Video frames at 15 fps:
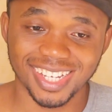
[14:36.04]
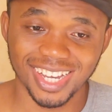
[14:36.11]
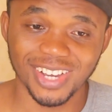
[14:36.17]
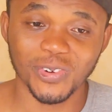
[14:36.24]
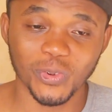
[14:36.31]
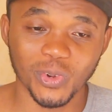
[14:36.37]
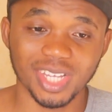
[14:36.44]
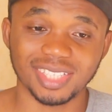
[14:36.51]

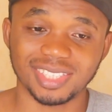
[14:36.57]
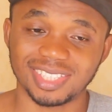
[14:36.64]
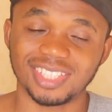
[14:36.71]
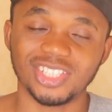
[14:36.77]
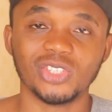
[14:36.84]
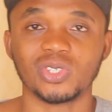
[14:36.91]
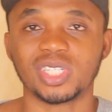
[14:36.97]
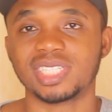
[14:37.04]
can't wait.
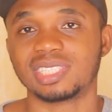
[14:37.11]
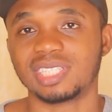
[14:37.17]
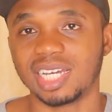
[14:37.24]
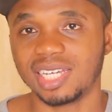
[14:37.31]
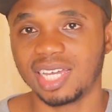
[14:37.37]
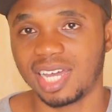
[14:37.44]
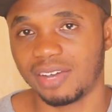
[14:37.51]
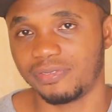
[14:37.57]
You know, Kiss
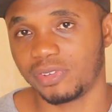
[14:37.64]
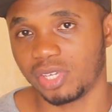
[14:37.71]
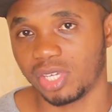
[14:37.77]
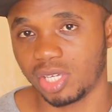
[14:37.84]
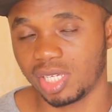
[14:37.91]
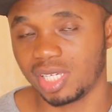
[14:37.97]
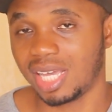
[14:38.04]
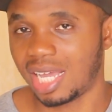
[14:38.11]
Daniel
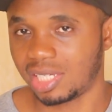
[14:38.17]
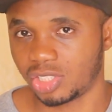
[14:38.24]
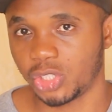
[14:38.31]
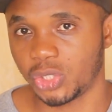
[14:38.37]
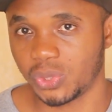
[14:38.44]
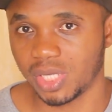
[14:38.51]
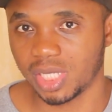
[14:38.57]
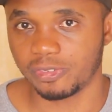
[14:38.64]
Happy, he has a
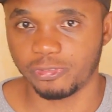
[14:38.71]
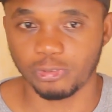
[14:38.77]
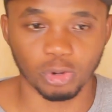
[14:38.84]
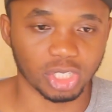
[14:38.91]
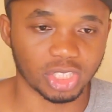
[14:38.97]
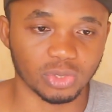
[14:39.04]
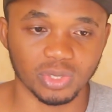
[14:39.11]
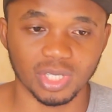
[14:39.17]
unique
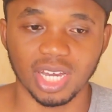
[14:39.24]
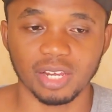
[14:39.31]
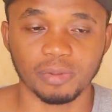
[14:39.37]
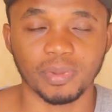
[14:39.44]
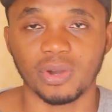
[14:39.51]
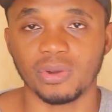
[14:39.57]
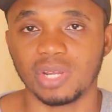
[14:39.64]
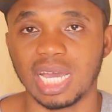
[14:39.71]
voice, no doubt
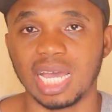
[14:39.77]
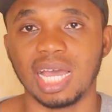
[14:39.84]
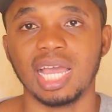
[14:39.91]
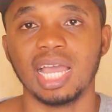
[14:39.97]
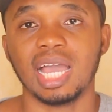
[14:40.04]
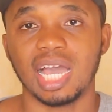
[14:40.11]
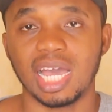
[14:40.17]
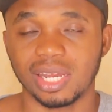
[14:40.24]
about that.
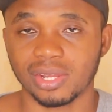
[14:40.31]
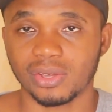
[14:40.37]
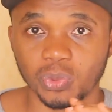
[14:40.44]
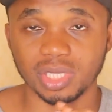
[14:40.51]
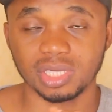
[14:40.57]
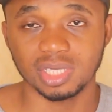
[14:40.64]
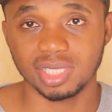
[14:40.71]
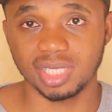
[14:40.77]
And
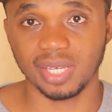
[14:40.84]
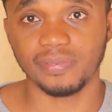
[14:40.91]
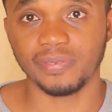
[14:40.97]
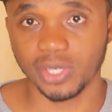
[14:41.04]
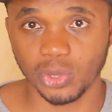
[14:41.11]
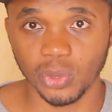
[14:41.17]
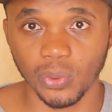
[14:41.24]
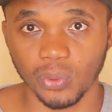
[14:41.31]
with
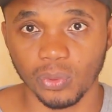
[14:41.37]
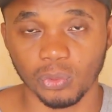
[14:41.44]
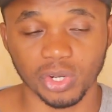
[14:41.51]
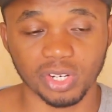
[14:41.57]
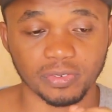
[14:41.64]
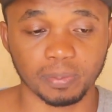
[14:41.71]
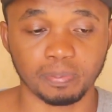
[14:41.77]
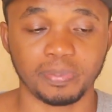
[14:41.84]
Davido,
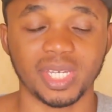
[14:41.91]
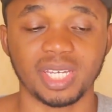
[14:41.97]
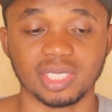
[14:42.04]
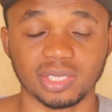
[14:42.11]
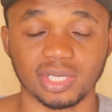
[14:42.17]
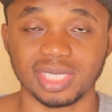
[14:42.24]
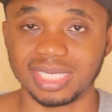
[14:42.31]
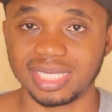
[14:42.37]
one of the
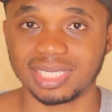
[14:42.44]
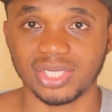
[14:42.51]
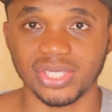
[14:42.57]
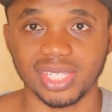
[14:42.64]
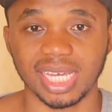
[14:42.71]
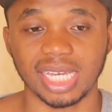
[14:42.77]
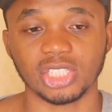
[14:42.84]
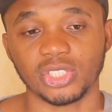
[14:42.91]
biggest artists
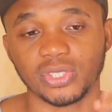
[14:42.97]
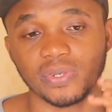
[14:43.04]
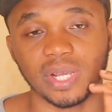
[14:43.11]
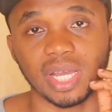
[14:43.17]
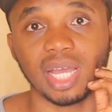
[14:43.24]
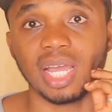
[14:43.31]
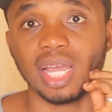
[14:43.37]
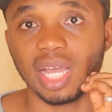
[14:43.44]
in
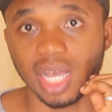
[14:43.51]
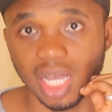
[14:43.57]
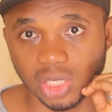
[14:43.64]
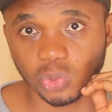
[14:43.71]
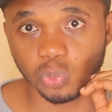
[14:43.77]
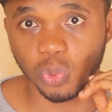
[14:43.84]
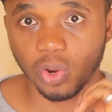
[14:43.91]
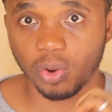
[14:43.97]
Nigeria
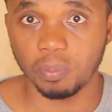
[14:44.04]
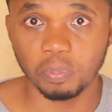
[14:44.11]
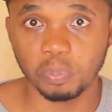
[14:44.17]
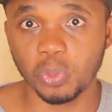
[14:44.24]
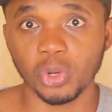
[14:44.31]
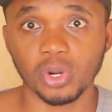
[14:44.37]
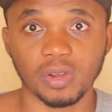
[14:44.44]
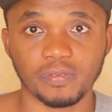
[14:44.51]
as well.
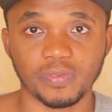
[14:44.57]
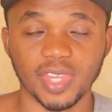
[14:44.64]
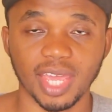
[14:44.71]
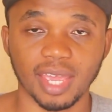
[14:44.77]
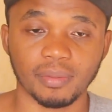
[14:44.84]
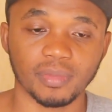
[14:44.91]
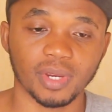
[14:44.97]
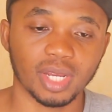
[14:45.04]
Both of
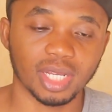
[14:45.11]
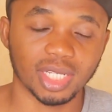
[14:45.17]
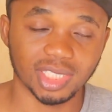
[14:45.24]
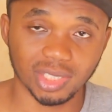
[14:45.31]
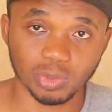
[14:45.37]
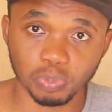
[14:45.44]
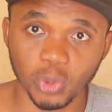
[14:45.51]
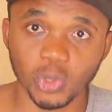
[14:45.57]
them,
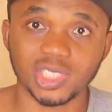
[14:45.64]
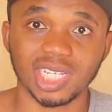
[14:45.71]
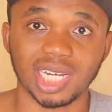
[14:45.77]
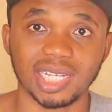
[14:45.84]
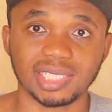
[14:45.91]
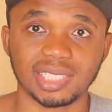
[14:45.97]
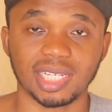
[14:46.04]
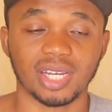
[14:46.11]
both
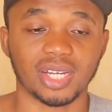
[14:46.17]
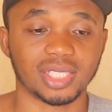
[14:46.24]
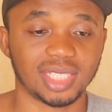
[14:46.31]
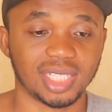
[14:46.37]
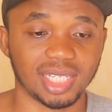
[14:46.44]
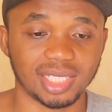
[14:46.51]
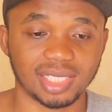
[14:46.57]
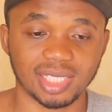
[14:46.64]
talented
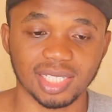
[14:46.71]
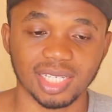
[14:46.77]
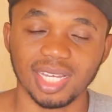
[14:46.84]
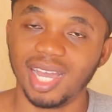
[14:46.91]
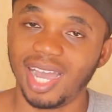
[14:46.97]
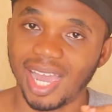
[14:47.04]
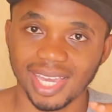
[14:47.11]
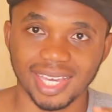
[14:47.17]
artists.
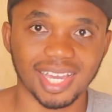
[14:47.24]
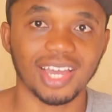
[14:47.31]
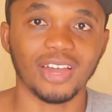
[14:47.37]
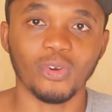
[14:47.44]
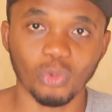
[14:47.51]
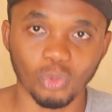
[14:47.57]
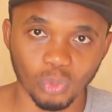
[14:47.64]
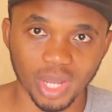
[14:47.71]
I
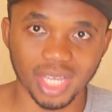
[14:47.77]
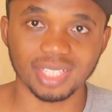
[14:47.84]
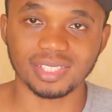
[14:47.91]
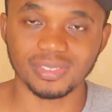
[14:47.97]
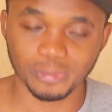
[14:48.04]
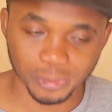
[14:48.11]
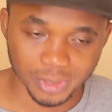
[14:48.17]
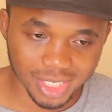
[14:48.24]
can't wait
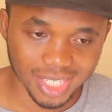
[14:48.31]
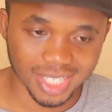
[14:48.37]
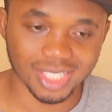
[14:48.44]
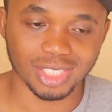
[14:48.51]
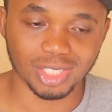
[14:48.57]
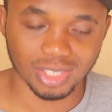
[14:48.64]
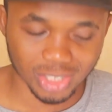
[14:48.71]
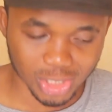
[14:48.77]
for
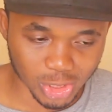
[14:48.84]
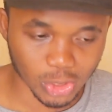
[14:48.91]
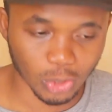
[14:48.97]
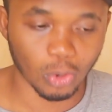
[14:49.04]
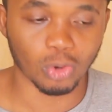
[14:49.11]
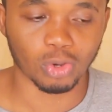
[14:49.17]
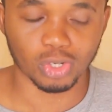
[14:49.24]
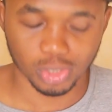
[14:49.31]
this
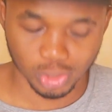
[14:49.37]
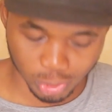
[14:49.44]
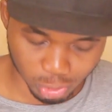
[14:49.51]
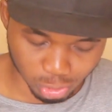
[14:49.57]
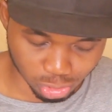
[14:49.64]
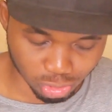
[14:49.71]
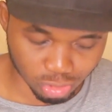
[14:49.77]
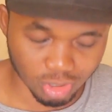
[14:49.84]
song to
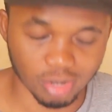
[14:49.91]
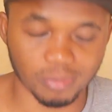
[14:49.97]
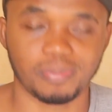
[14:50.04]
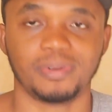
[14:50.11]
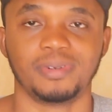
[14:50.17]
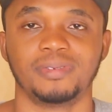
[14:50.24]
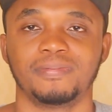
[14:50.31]
drop.